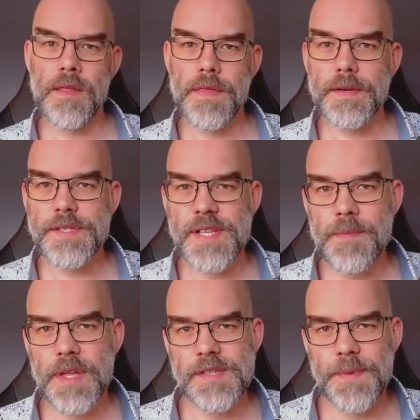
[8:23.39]
There is
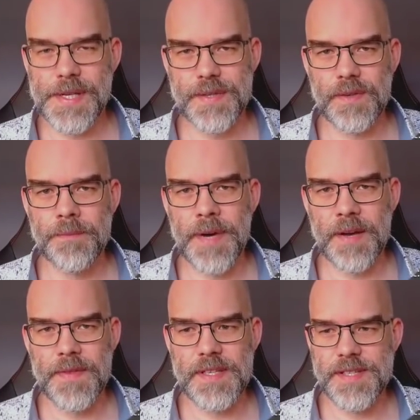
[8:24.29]
something special
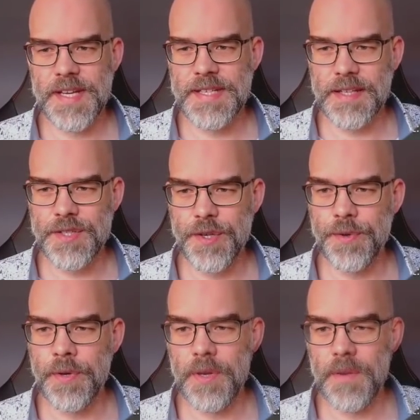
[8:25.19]
about this data2.